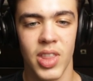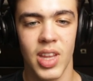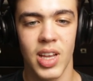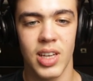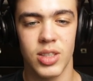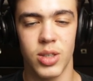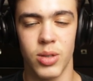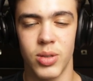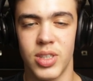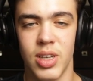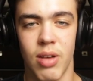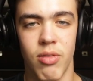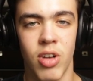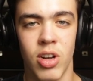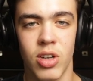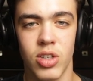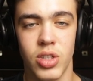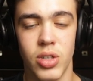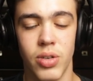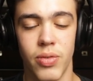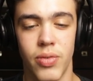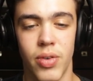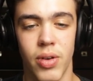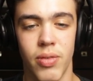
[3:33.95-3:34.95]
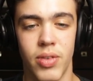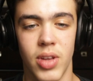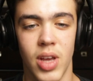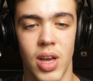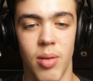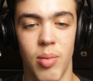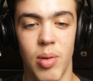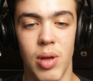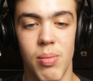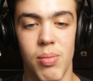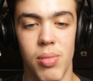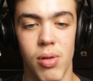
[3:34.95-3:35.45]
So
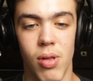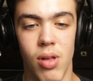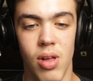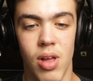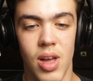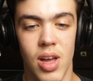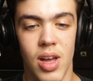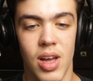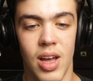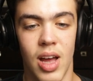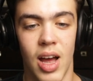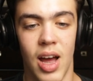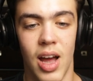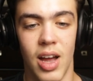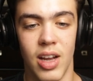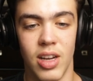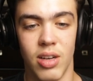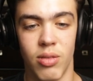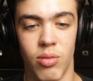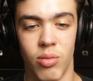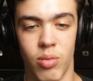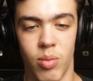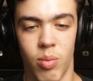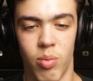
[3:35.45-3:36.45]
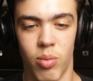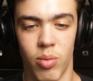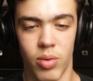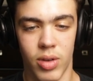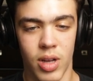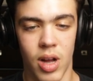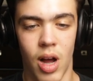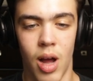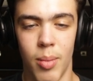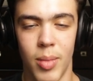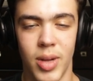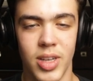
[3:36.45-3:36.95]
758 people
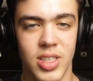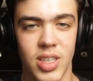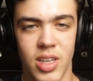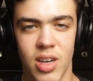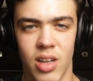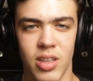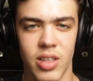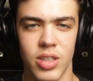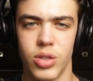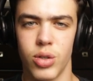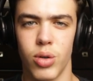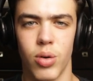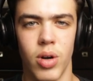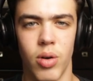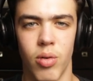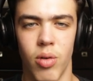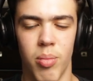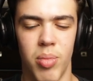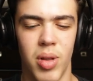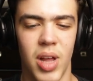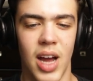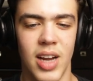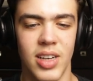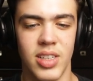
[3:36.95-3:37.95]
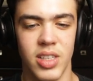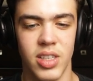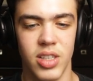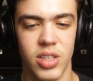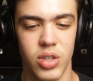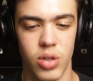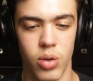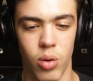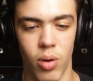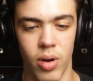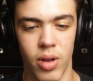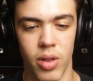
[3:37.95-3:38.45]
commented on the story, replied to the
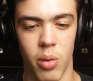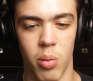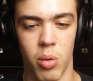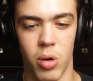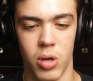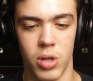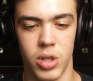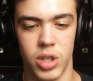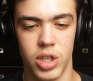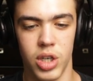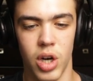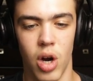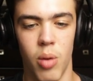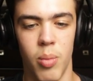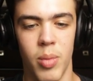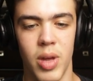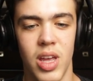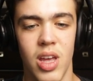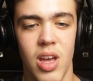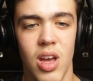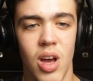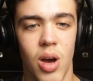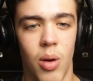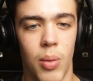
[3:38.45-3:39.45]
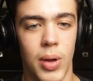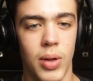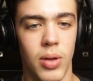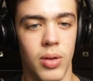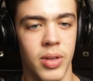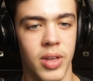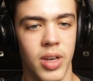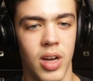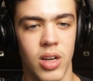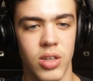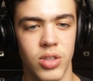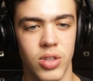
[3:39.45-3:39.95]
story, the word show me, while
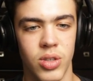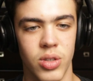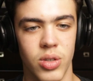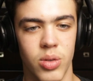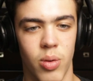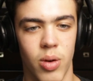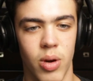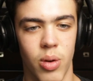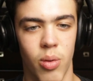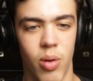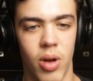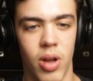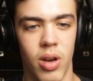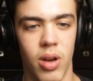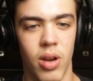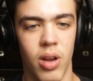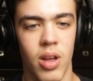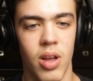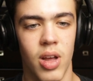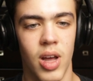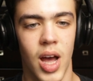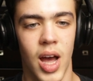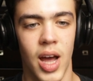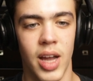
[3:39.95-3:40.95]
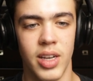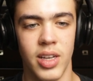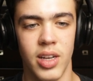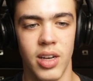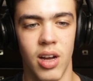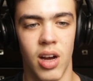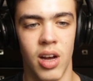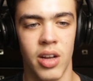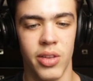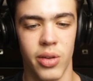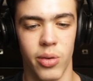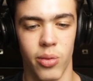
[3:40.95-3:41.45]
only 121 did it
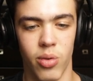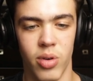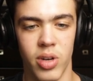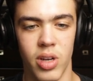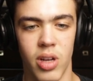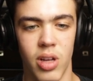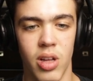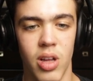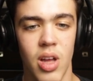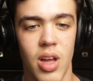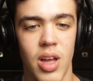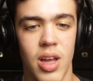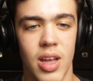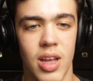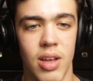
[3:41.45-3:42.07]
on the reel,